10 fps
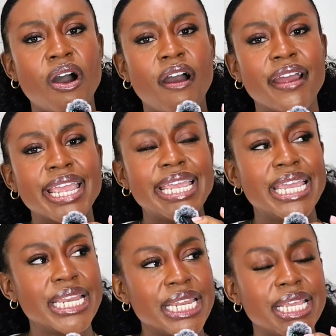are
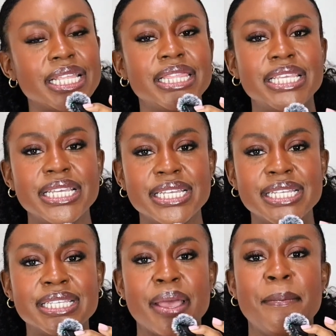in
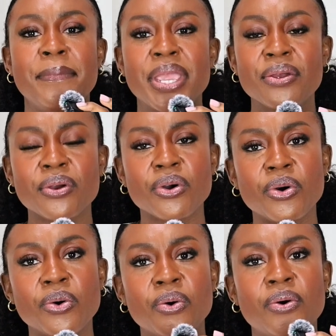these
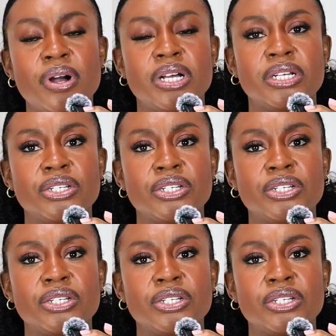miracle